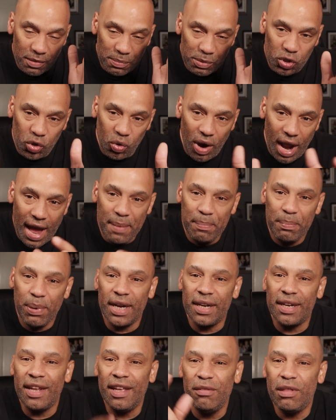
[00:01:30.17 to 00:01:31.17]
subscribe
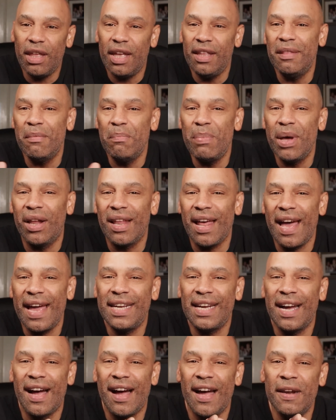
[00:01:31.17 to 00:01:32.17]
button, hit, hit the bell
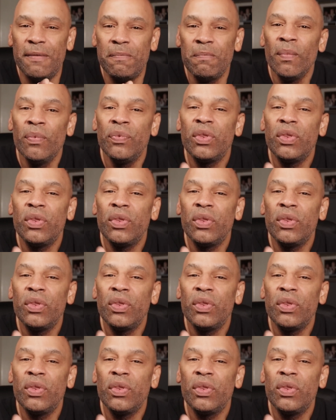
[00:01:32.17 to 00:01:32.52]
icon,